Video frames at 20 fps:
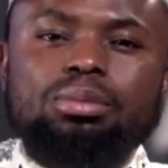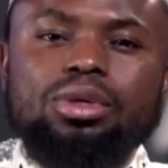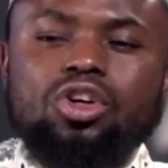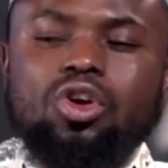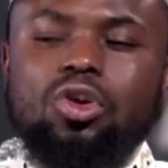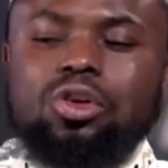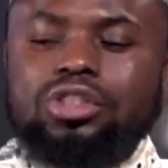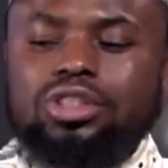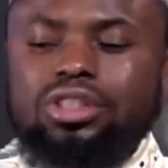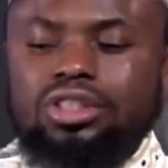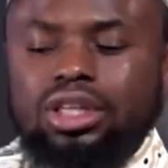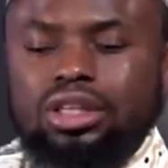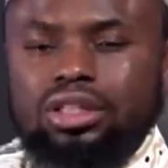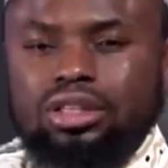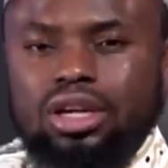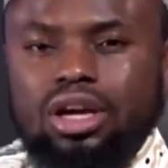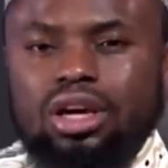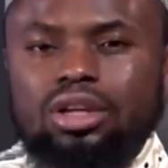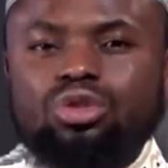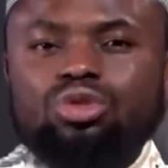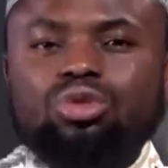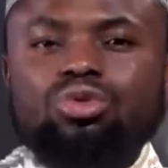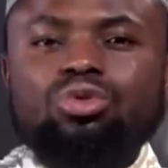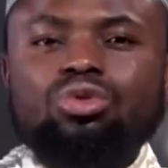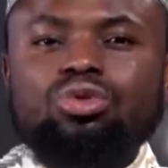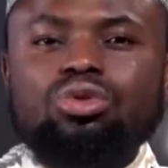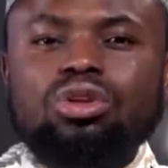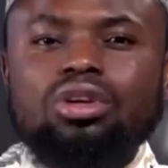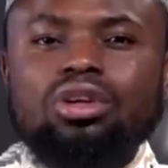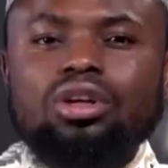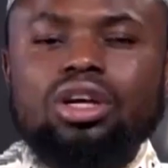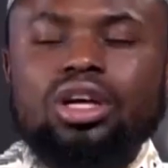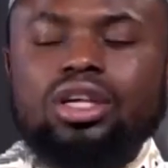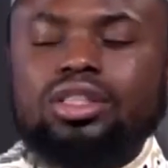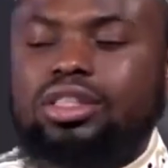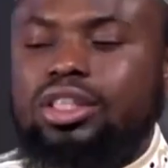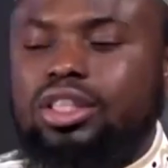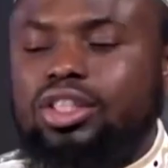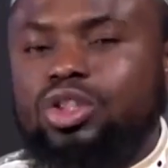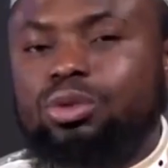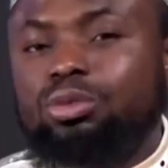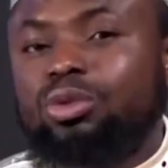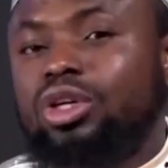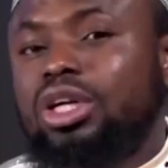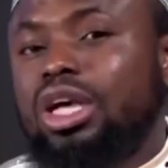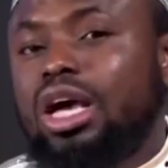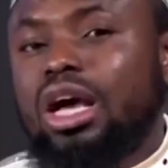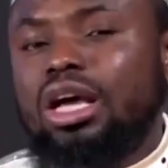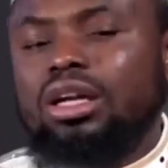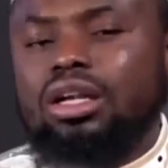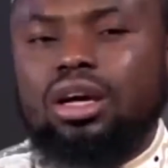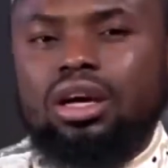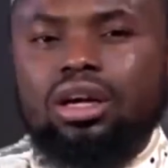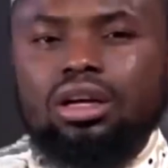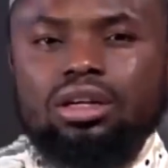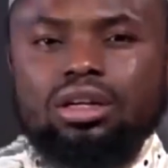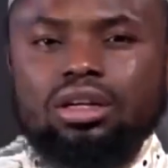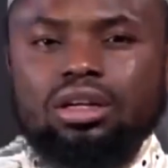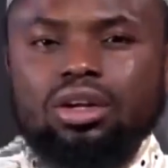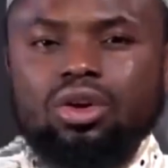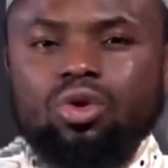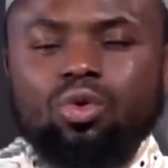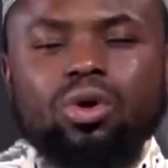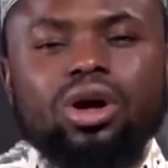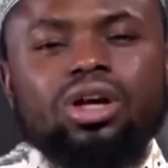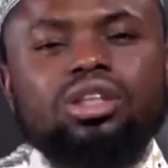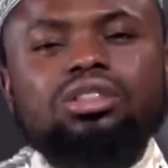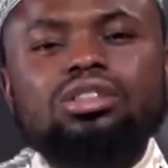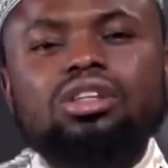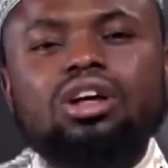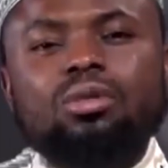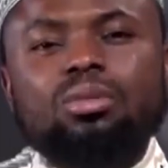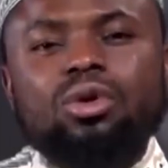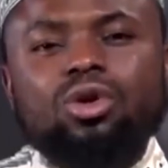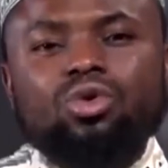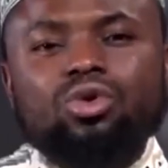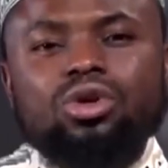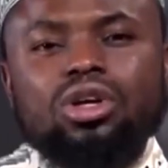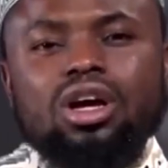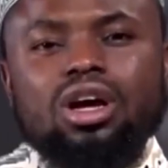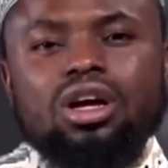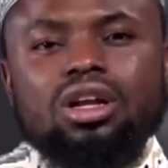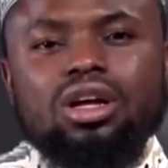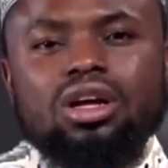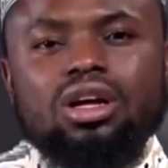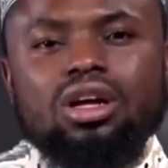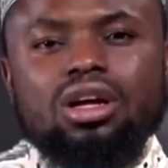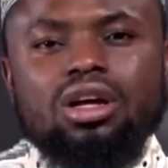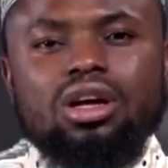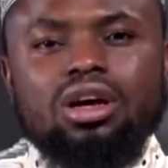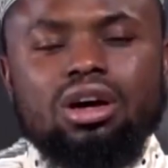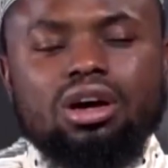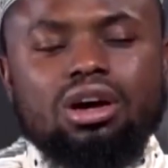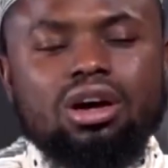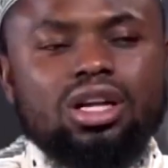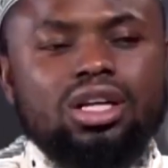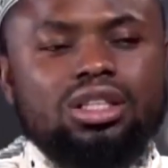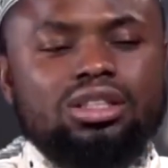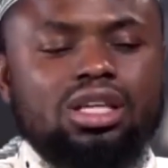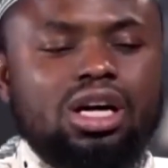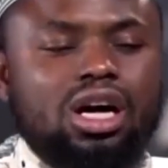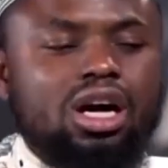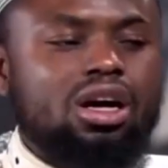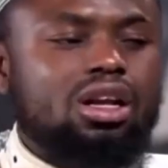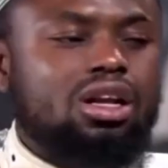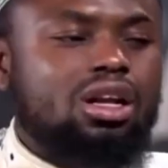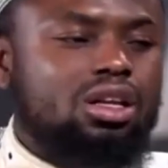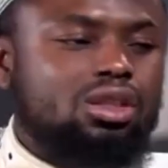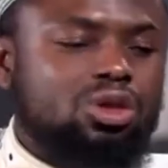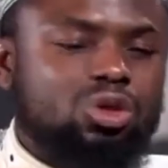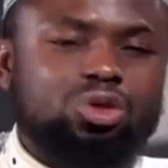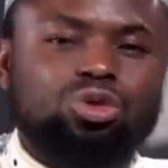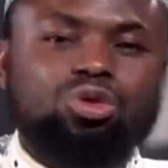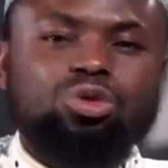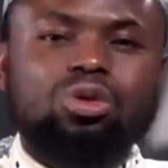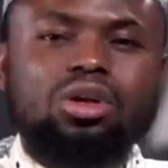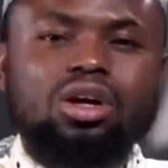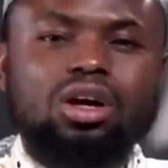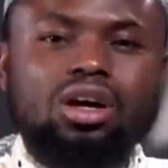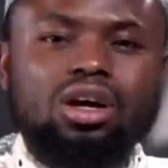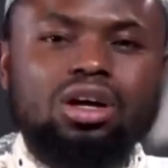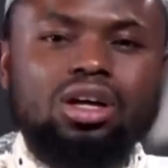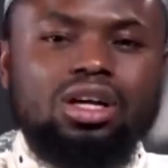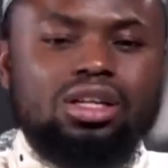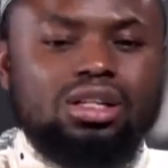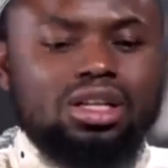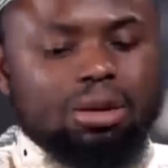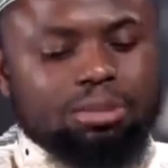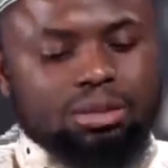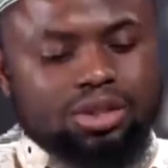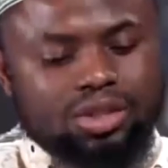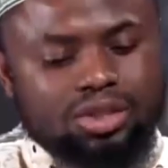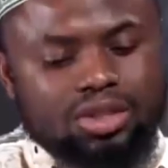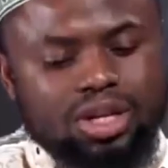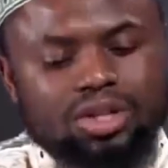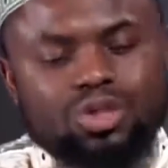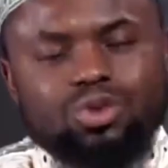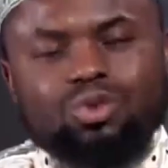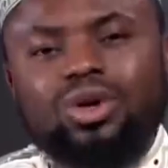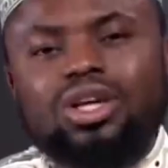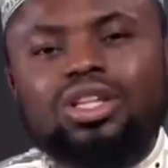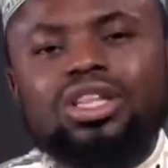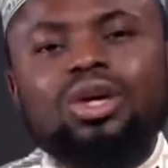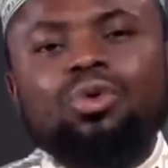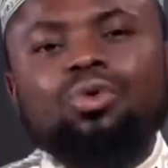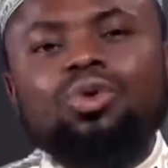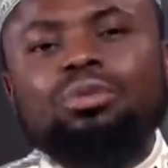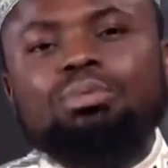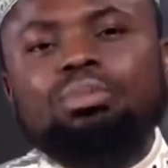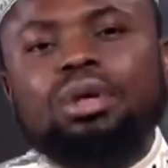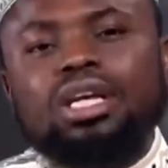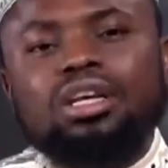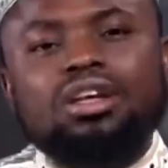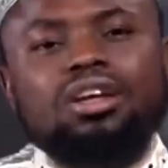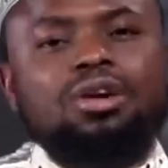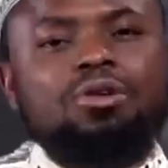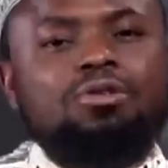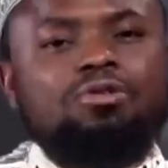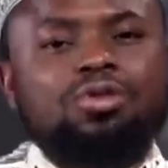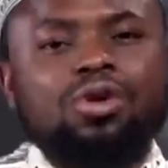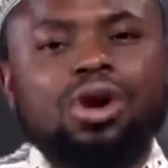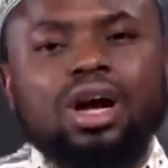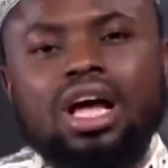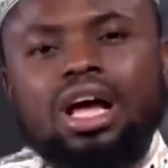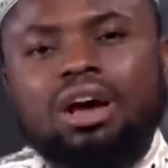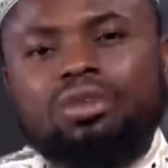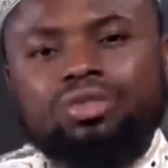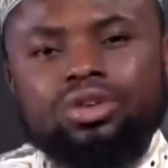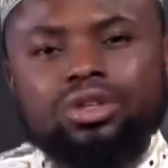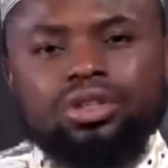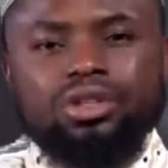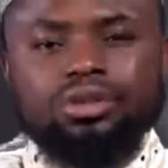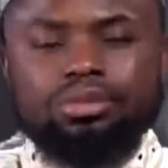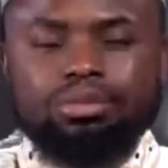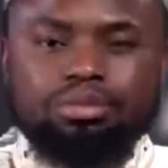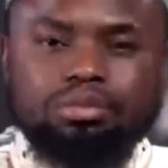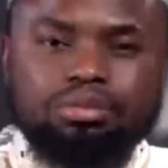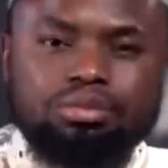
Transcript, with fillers: Because Jannatu is ismukana Where is khabaru Qala ta'ala nuzula. That means that's where they will be forever.